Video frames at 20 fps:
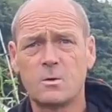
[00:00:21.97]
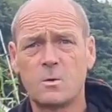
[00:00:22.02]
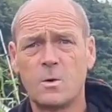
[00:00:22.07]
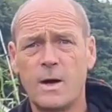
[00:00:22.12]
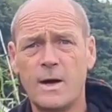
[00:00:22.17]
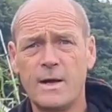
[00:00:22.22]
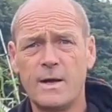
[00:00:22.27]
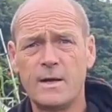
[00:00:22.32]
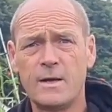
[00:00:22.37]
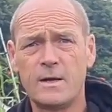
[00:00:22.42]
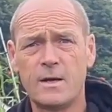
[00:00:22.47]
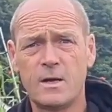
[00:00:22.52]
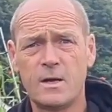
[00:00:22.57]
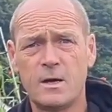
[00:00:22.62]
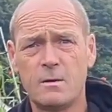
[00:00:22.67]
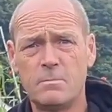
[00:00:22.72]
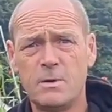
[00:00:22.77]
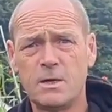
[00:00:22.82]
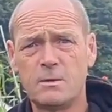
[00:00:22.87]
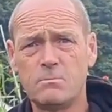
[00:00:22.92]
quite
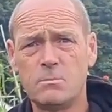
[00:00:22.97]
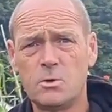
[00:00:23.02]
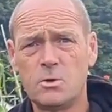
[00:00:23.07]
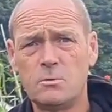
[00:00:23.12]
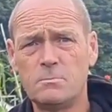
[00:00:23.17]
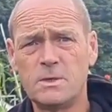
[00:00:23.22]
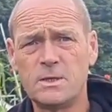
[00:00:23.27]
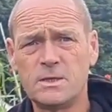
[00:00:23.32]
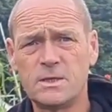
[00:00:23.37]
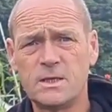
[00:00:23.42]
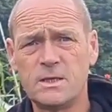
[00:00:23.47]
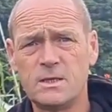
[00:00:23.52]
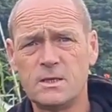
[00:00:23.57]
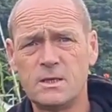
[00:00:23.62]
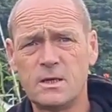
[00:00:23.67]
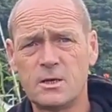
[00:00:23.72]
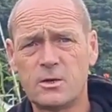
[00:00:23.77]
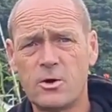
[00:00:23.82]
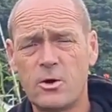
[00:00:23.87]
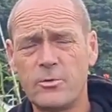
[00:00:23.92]
a big moment
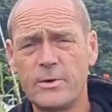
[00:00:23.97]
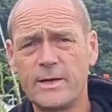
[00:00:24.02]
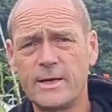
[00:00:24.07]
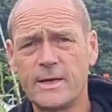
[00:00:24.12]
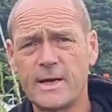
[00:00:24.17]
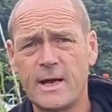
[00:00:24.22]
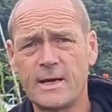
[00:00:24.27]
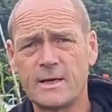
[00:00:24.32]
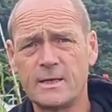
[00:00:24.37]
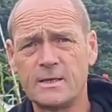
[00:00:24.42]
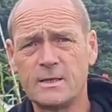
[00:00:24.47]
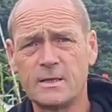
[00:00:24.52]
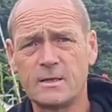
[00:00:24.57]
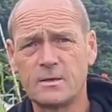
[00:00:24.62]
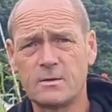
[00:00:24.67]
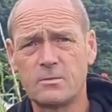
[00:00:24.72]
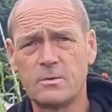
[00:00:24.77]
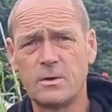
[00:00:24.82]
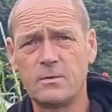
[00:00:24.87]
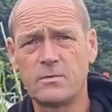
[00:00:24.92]
in the growing
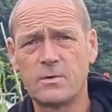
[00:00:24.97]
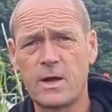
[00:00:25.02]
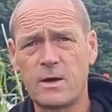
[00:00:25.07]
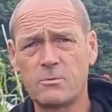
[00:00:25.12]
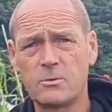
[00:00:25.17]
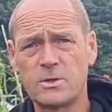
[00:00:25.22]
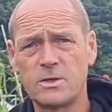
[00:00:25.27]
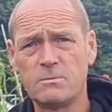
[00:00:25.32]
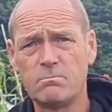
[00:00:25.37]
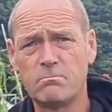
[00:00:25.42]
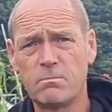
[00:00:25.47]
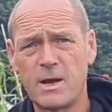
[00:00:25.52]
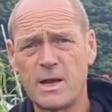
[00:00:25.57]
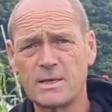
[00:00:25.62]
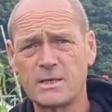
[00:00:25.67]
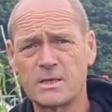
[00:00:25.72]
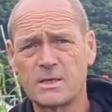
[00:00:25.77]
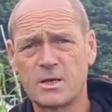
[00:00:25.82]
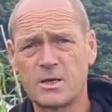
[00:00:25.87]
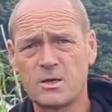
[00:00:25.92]
calendar with flowers and
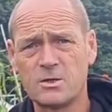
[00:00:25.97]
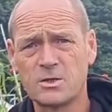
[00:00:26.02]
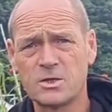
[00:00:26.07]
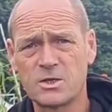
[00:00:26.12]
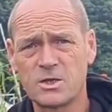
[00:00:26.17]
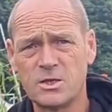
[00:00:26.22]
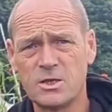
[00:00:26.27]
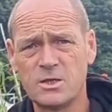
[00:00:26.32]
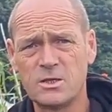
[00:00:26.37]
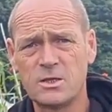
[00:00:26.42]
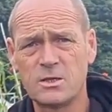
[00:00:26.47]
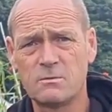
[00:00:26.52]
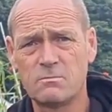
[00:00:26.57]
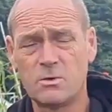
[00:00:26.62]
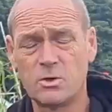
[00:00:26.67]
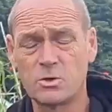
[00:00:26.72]
plants are concerned.